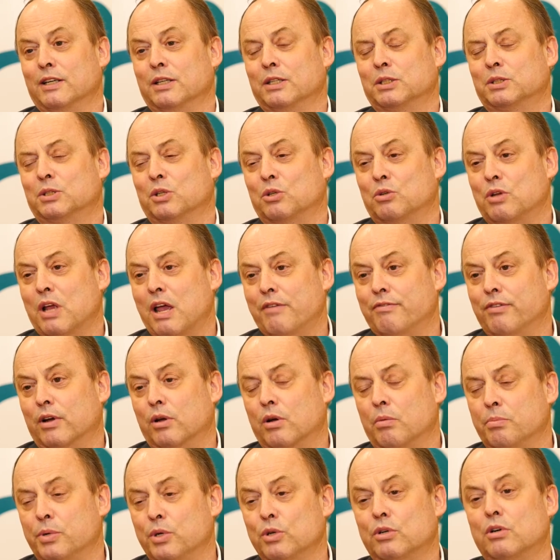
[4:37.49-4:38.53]
So to have a
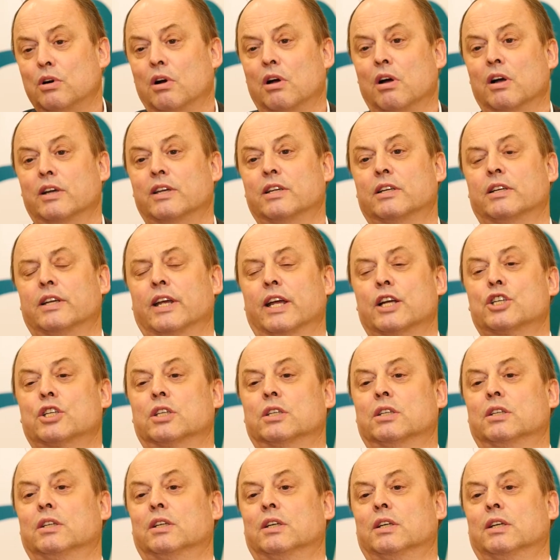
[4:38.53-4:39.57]
computer
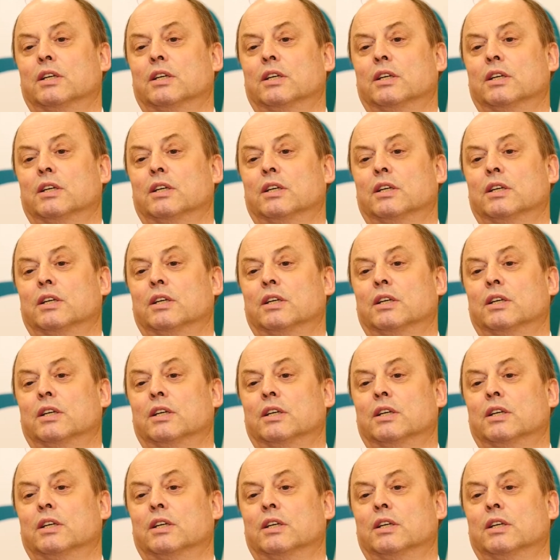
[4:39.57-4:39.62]
architecture